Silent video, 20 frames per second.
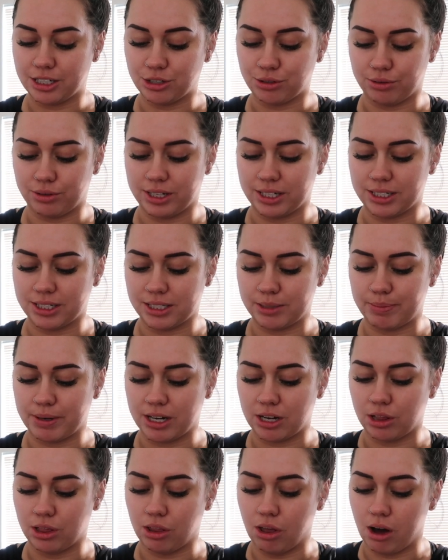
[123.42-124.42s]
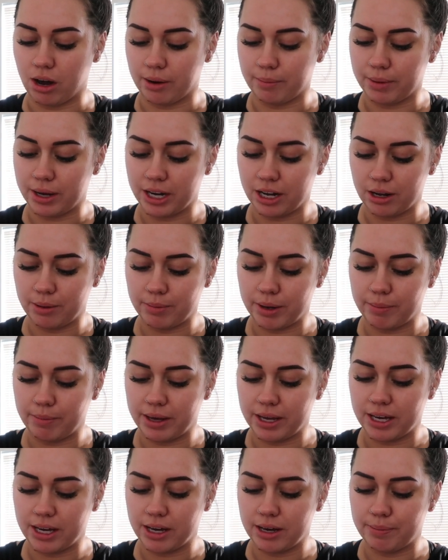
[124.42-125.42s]
don't like to spend a lot of money on my
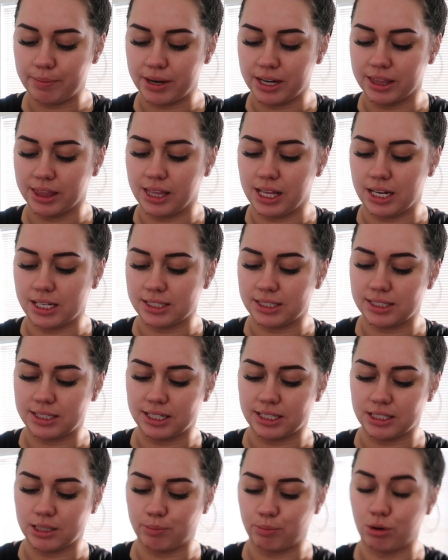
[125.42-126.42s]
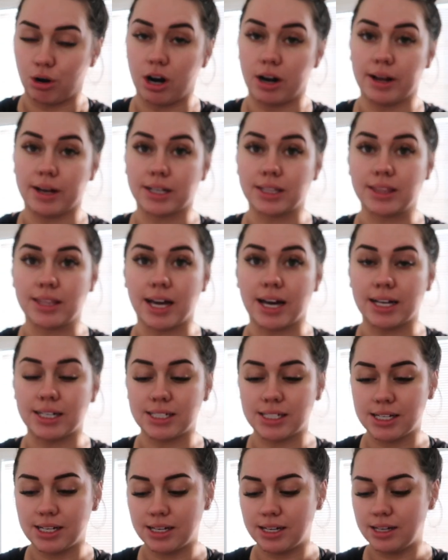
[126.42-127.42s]
makeup unless it's a product that